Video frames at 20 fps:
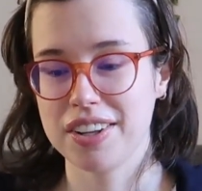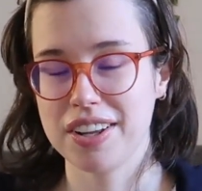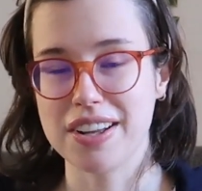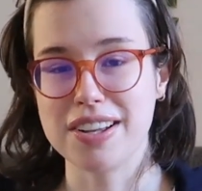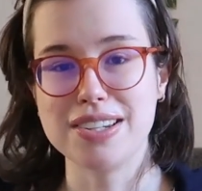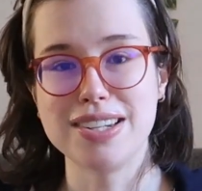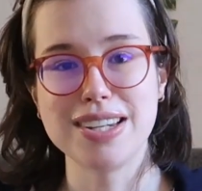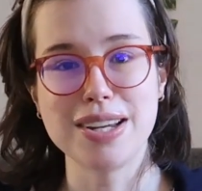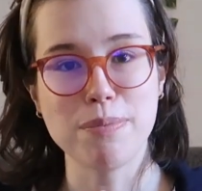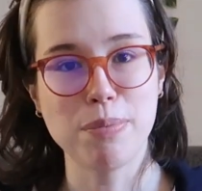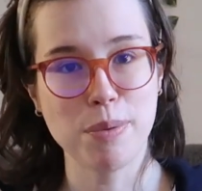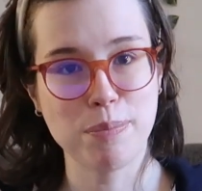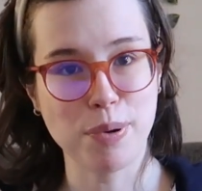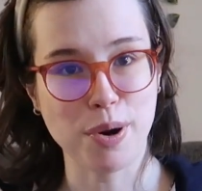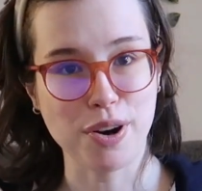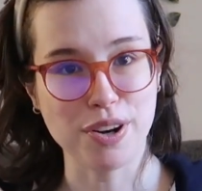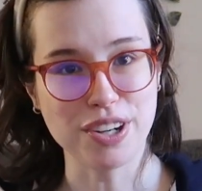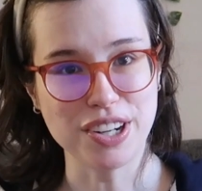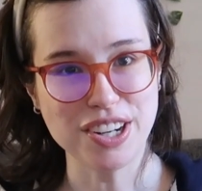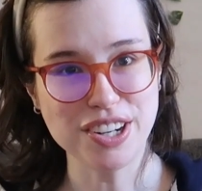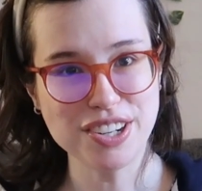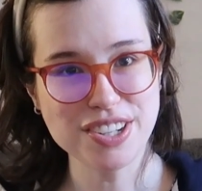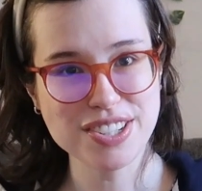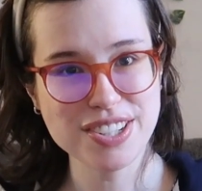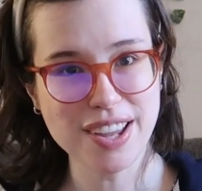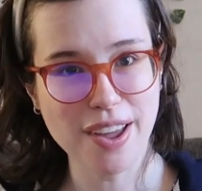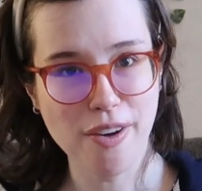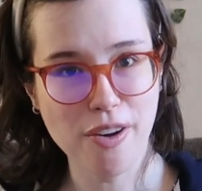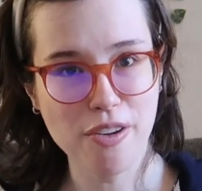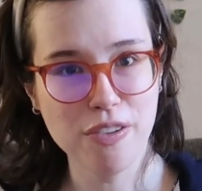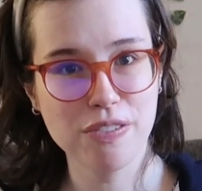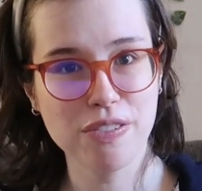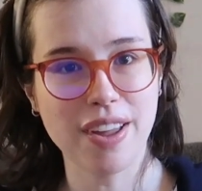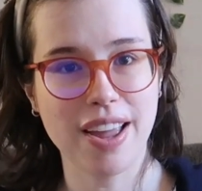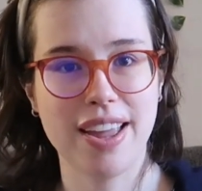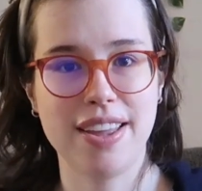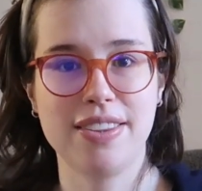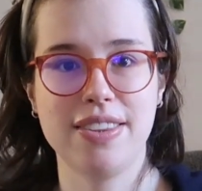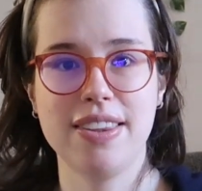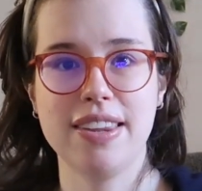a deeper part of yourself
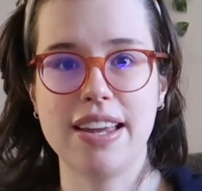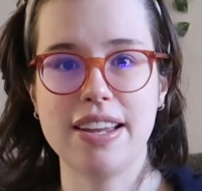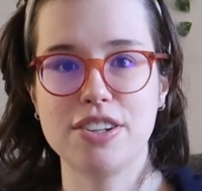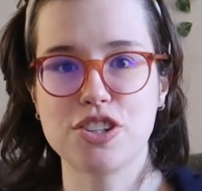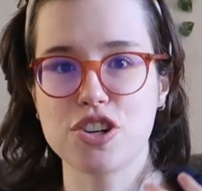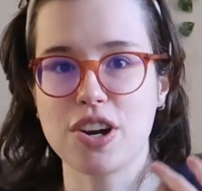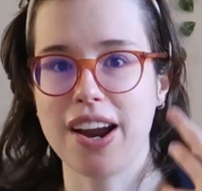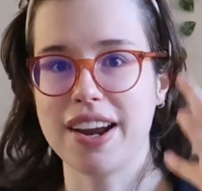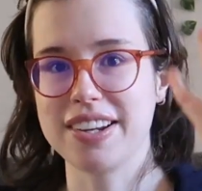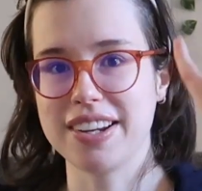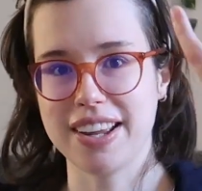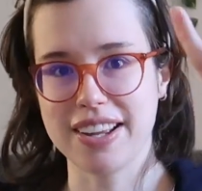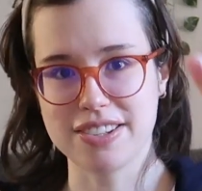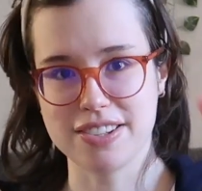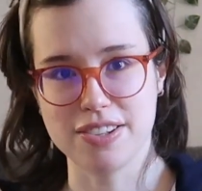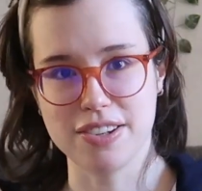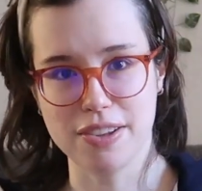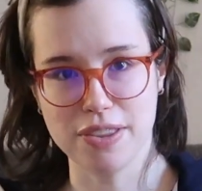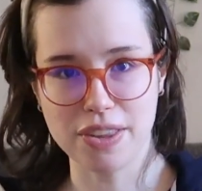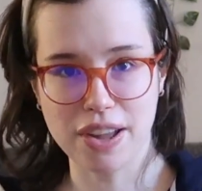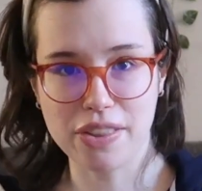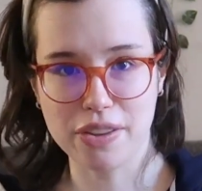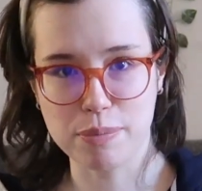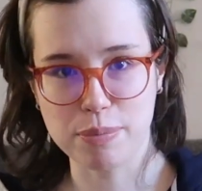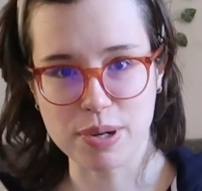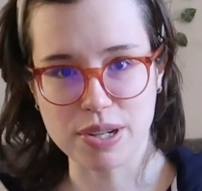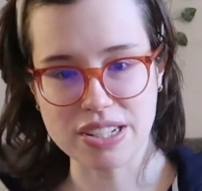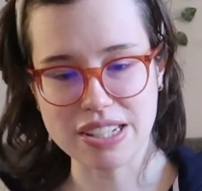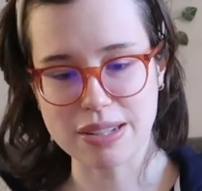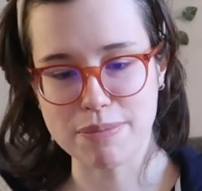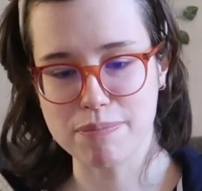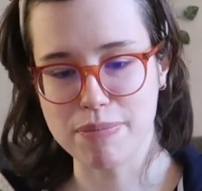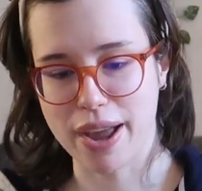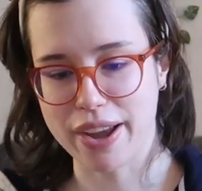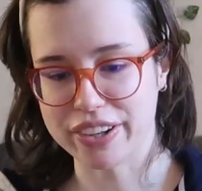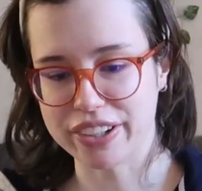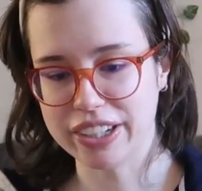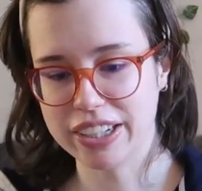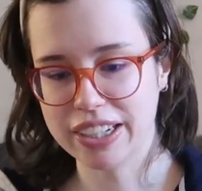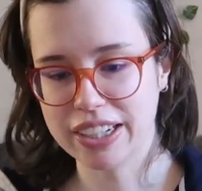and then try to get to know the other person
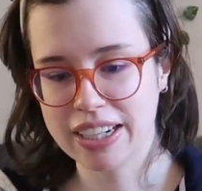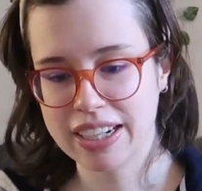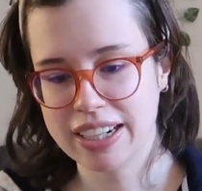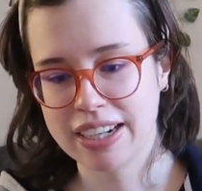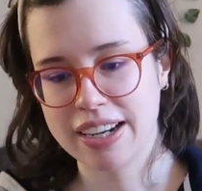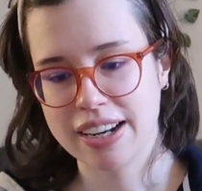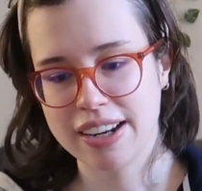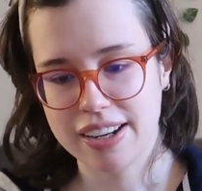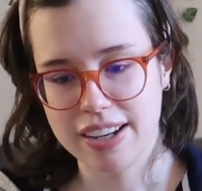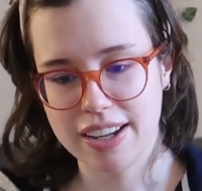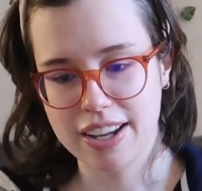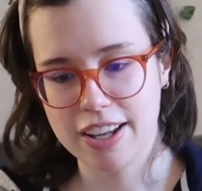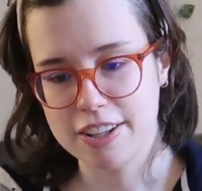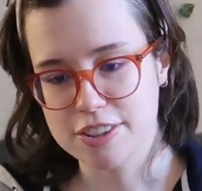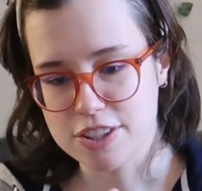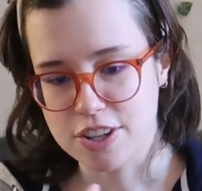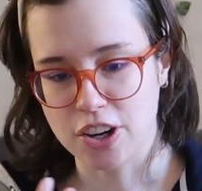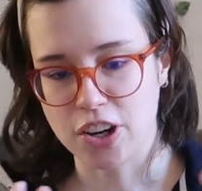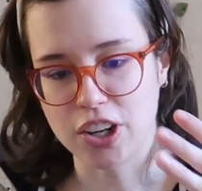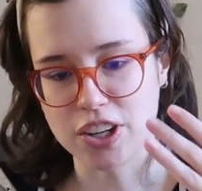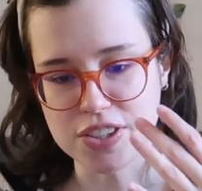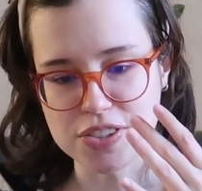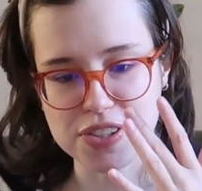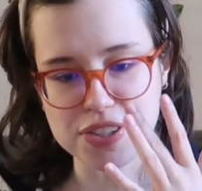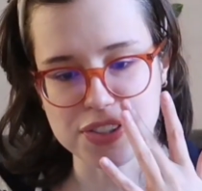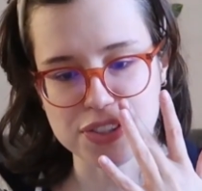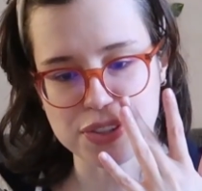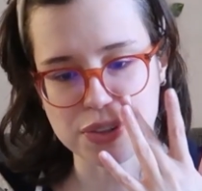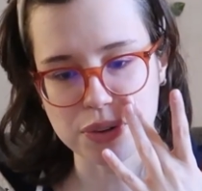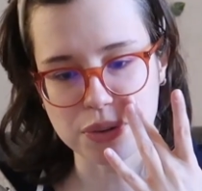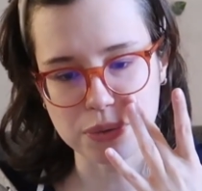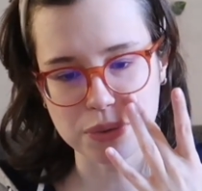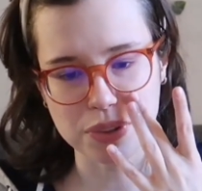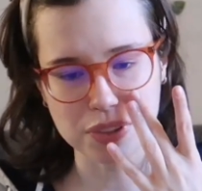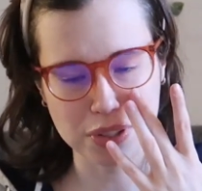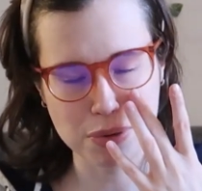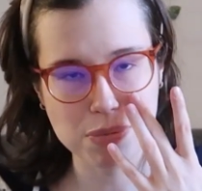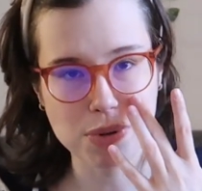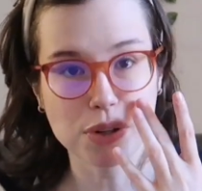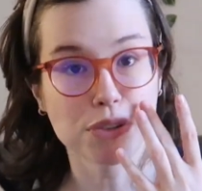better, it turns into a
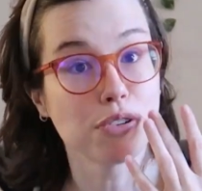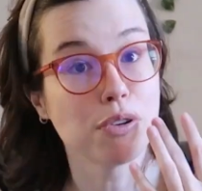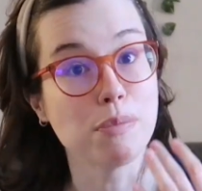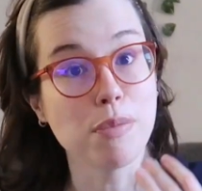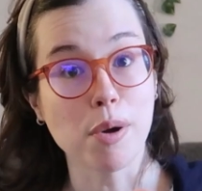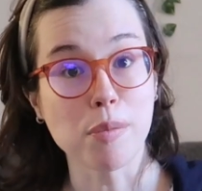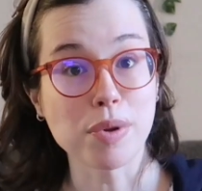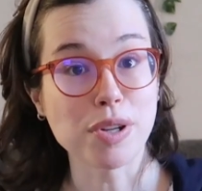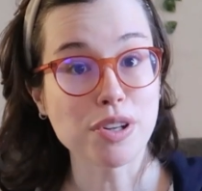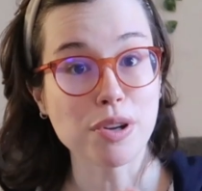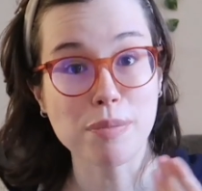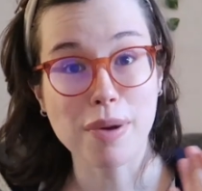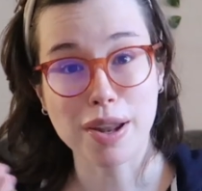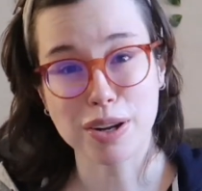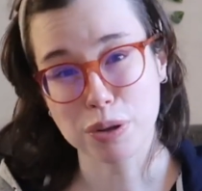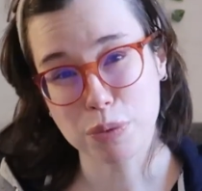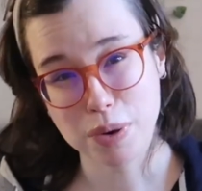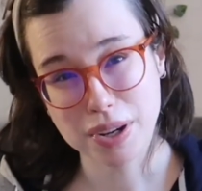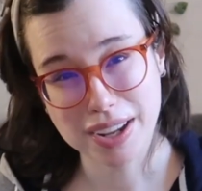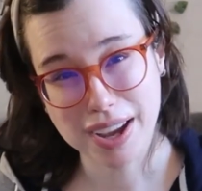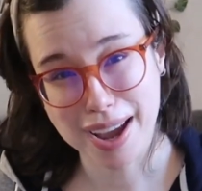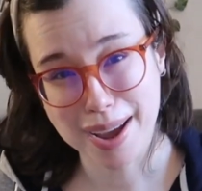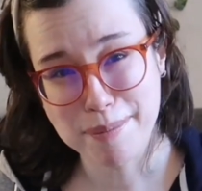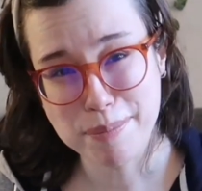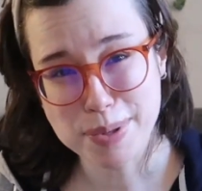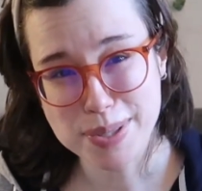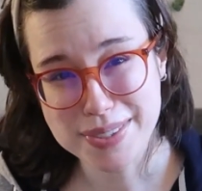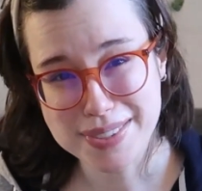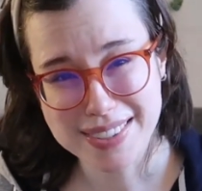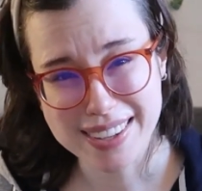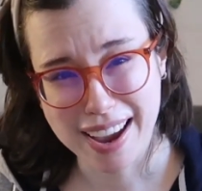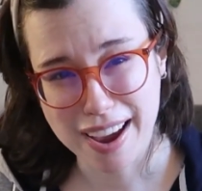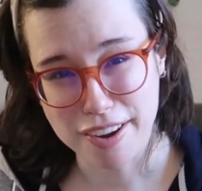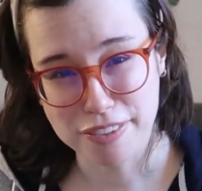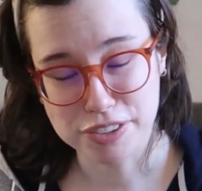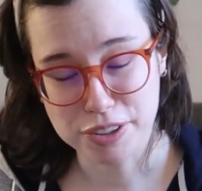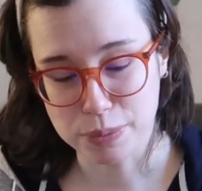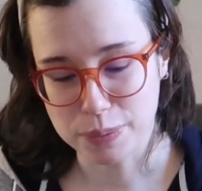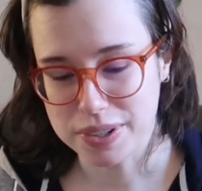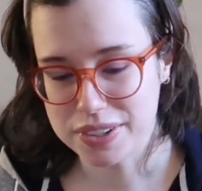really beautiful moment no matter what happens
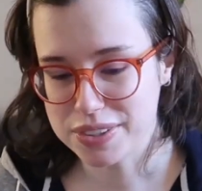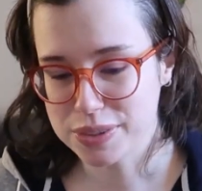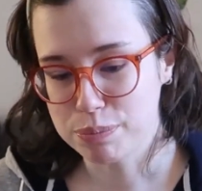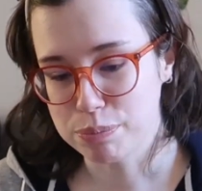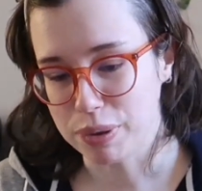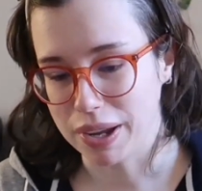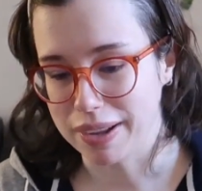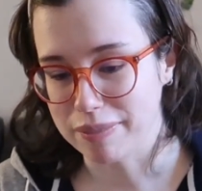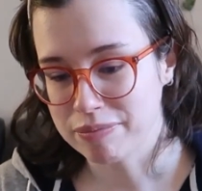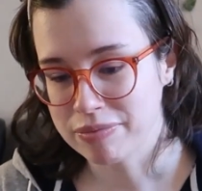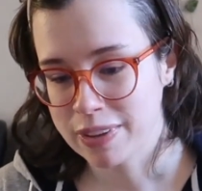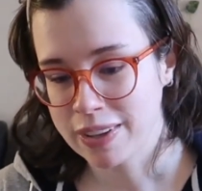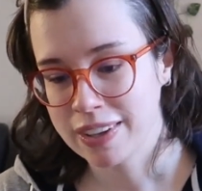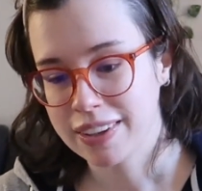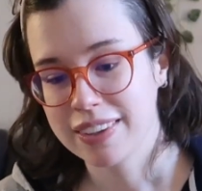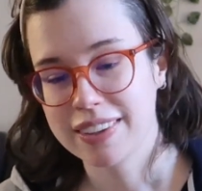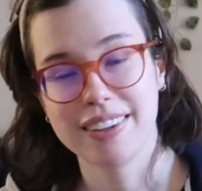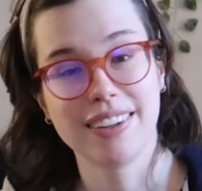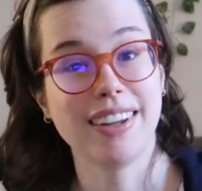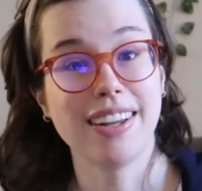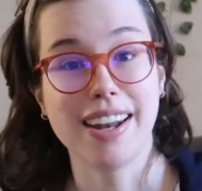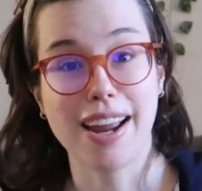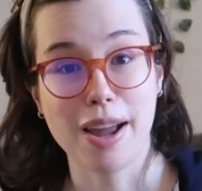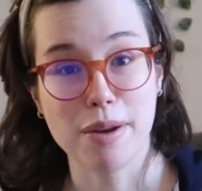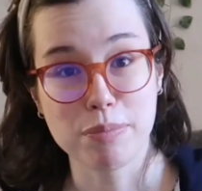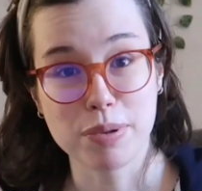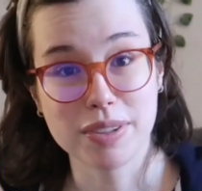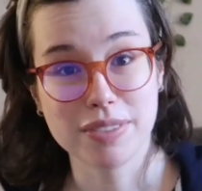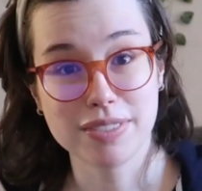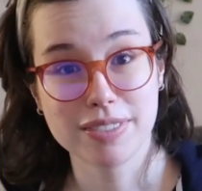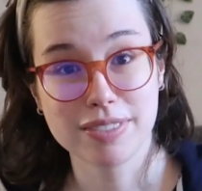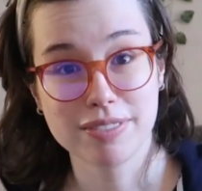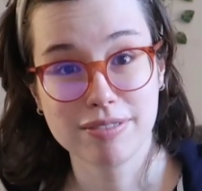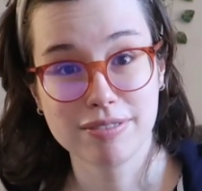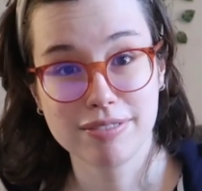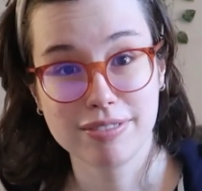afterwards. But it happened.